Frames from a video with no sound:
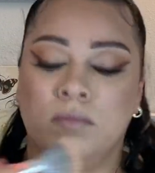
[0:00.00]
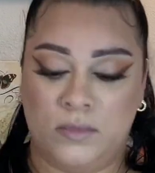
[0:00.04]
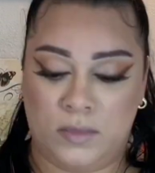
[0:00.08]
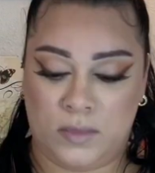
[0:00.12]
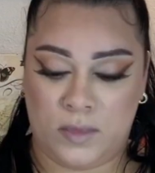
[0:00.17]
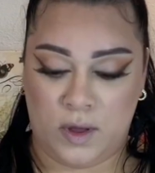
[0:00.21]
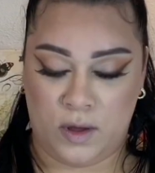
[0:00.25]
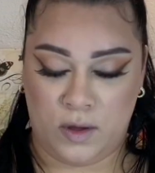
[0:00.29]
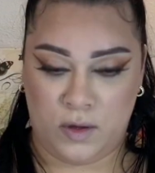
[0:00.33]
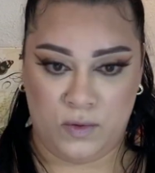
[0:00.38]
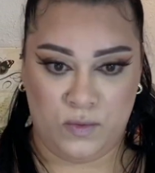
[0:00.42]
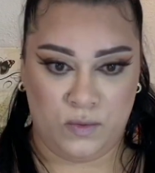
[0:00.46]

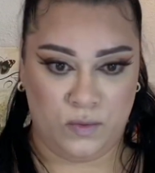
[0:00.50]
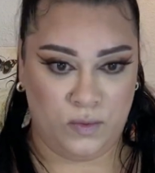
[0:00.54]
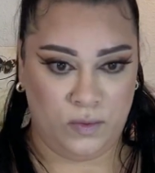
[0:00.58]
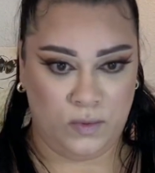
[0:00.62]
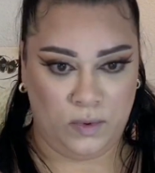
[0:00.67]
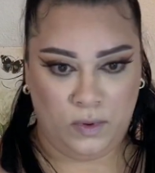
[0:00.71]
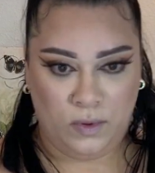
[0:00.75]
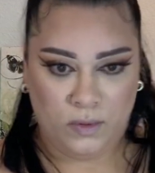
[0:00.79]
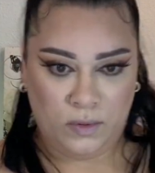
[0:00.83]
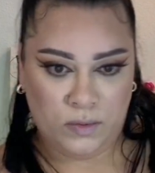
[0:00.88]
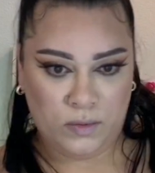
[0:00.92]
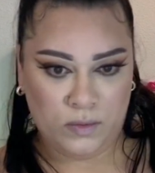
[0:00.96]
There you
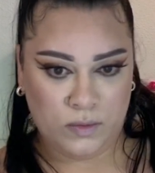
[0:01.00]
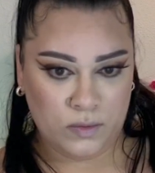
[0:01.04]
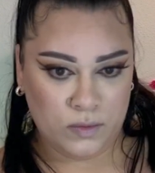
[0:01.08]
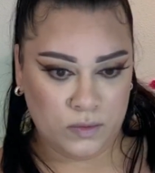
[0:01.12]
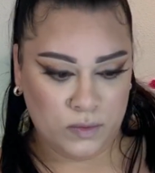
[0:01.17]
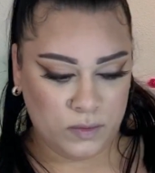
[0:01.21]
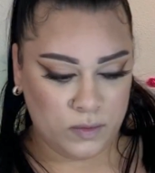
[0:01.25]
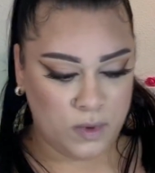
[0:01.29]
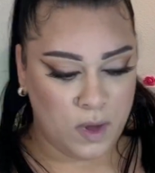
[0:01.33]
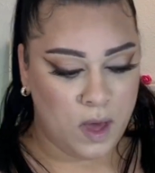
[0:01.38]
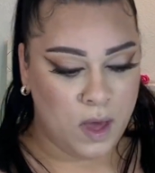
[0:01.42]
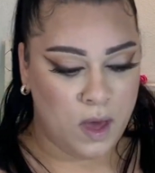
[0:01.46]
go.
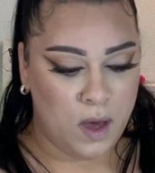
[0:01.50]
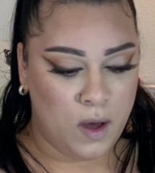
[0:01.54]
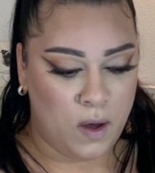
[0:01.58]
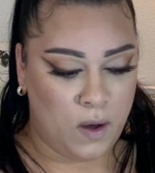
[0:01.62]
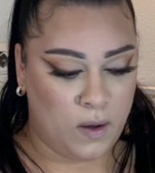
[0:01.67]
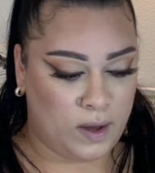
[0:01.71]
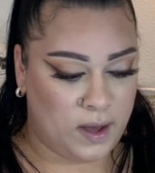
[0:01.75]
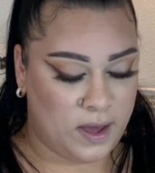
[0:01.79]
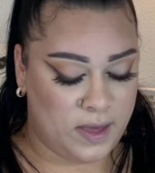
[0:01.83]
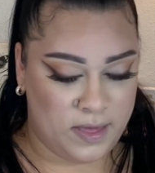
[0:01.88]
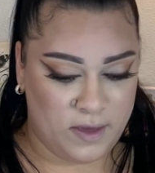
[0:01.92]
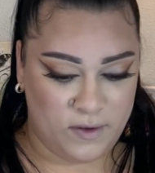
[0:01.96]

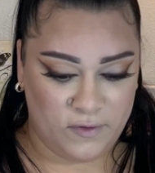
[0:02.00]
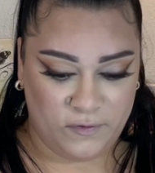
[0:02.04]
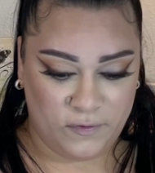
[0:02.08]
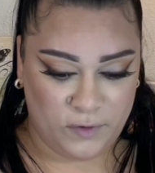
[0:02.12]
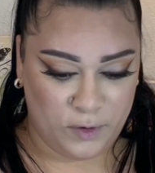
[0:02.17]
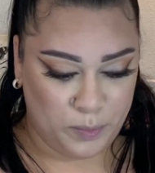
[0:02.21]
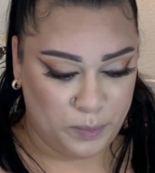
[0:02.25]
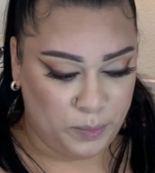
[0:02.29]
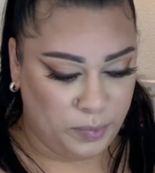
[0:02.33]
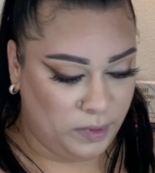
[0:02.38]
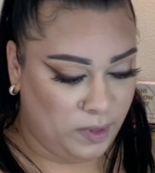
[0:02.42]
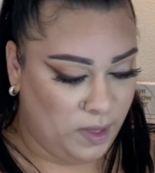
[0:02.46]
Okay, then for
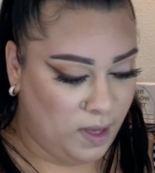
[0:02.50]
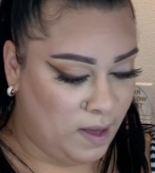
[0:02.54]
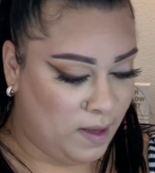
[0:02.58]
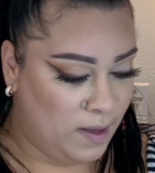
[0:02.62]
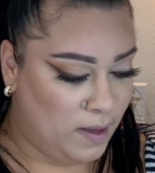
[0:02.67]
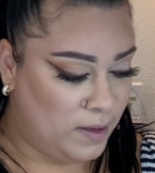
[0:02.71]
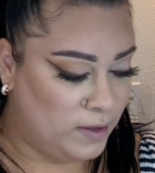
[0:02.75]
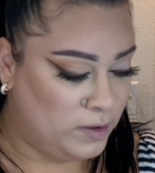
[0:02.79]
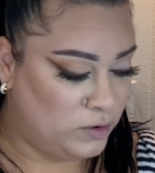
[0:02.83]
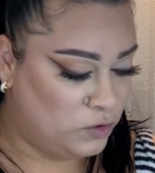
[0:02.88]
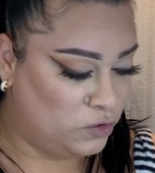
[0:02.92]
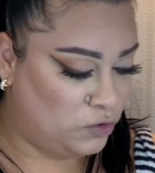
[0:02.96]

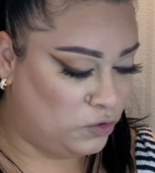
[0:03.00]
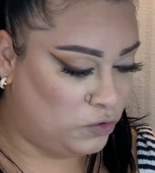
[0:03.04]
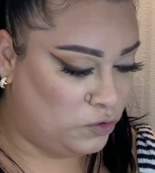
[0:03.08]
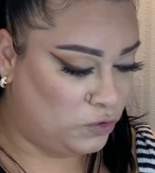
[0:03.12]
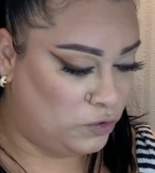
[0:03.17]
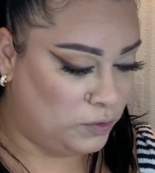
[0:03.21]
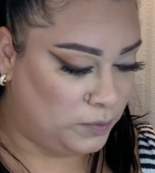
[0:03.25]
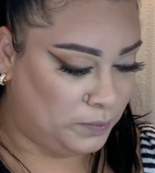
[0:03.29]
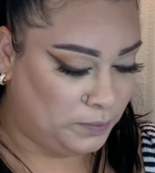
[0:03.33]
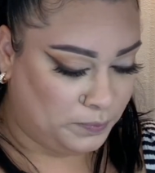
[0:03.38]
blush,